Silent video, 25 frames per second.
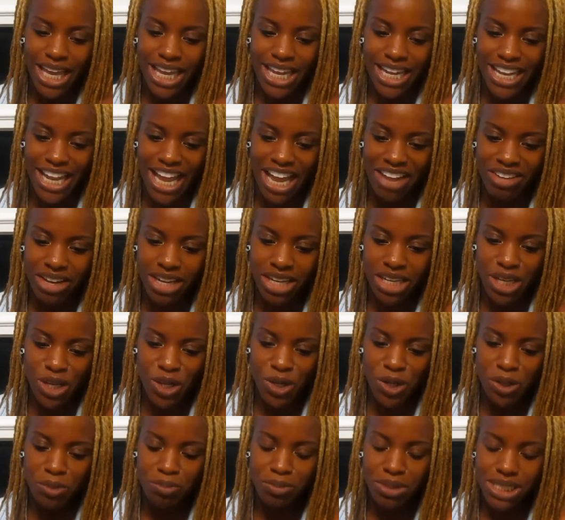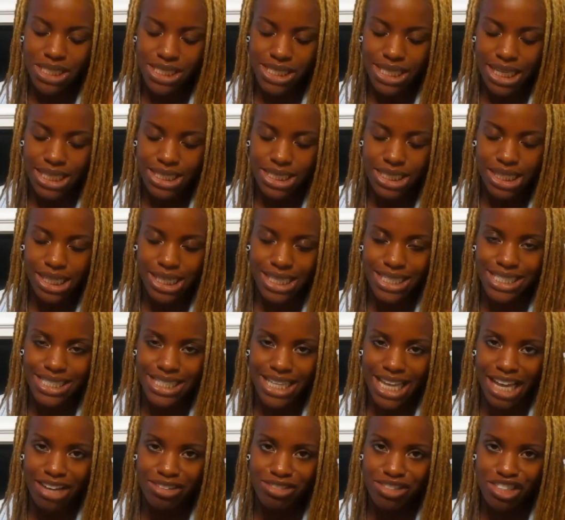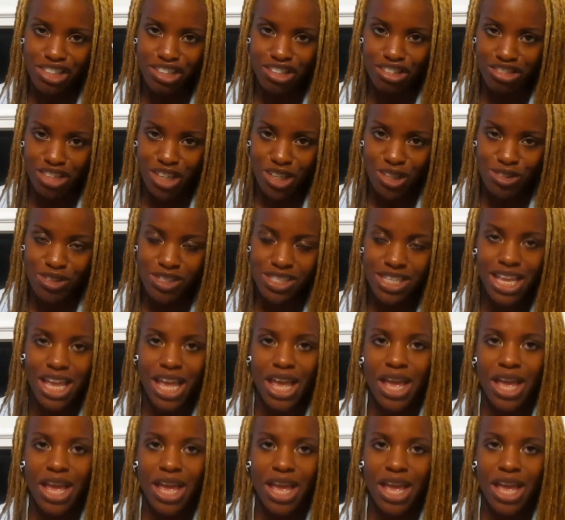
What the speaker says: Now, I know placenta, it sounds gross.